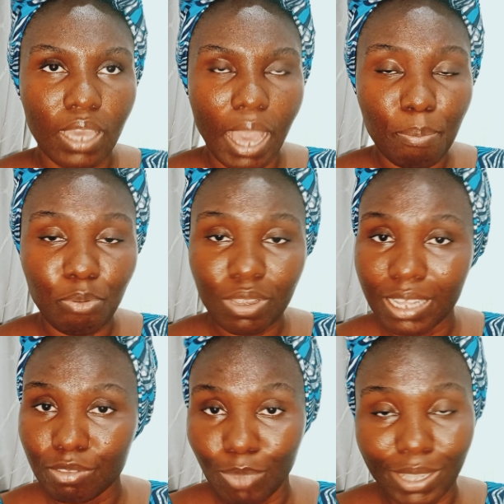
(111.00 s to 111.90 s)
I pray
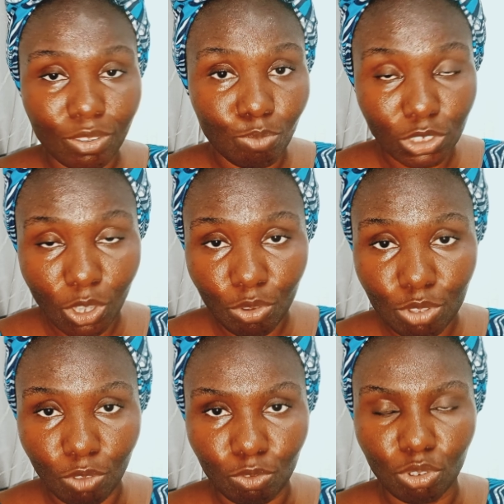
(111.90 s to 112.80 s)
that by the special grace
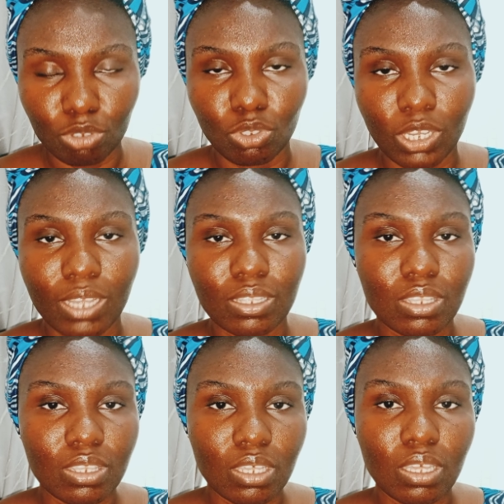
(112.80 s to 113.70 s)
of God, you can
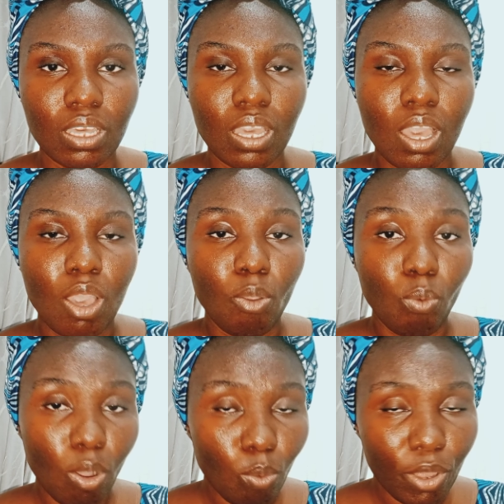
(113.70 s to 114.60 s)
see
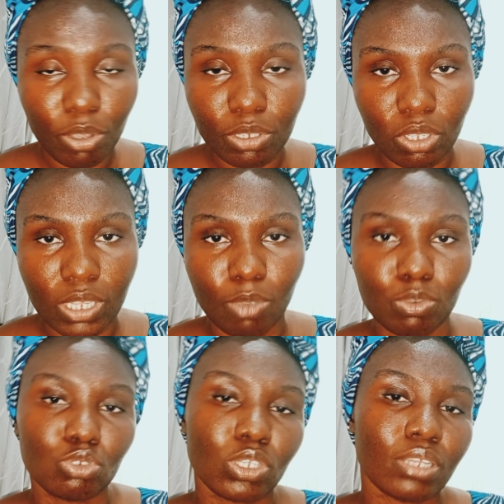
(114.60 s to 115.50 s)
one way or the other in
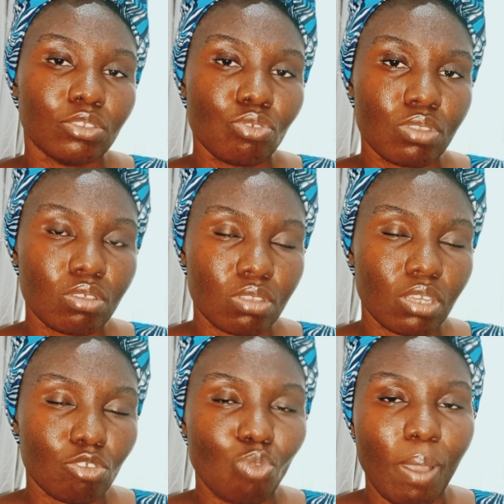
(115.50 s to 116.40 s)
which you can use these
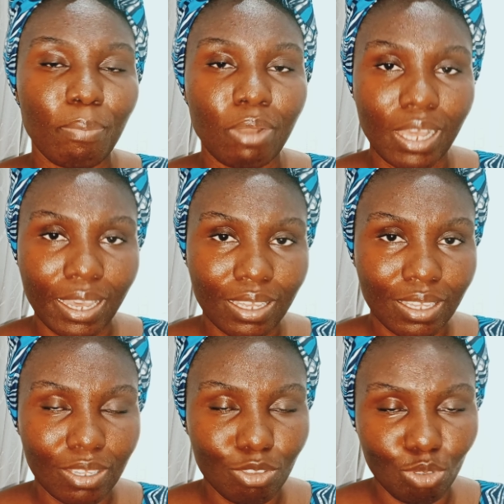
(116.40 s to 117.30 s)
things to apply
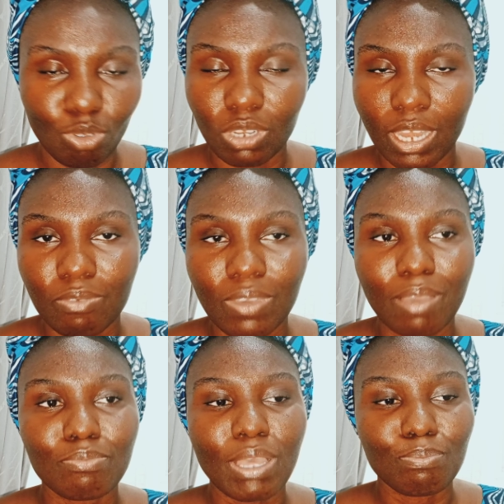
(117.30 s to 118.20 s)
to your life.
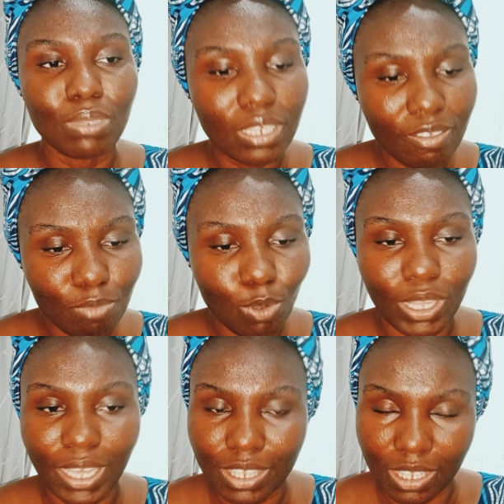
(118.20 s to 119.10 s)
And believe me when
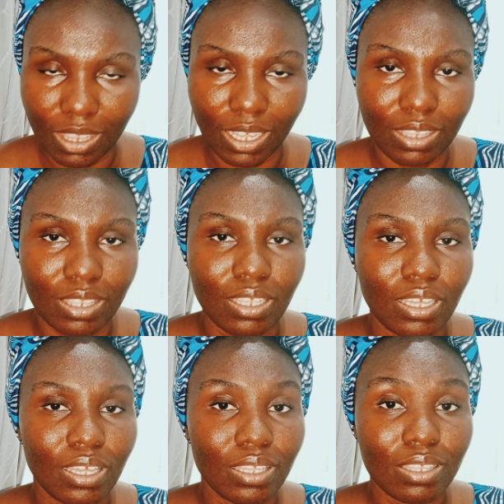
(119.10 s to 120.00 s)
I say that
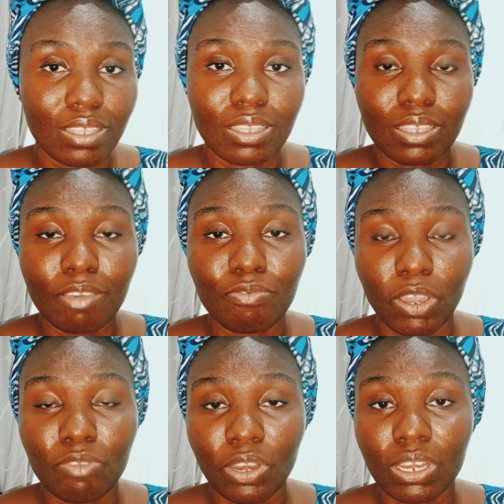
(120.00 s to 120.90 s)
this is a
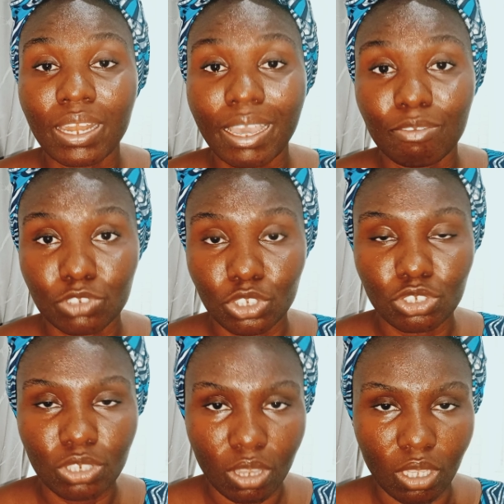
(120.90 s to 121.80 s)
very
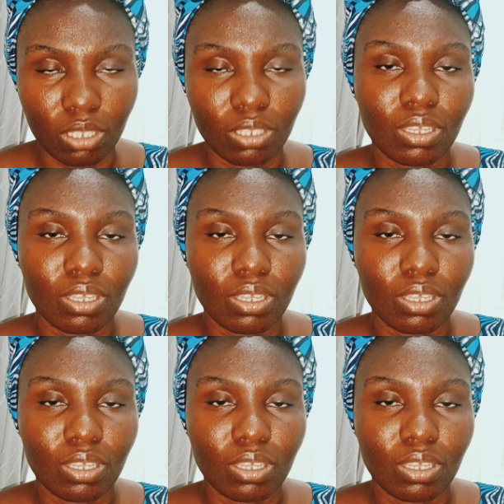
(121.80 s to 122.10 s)
life-changing thing.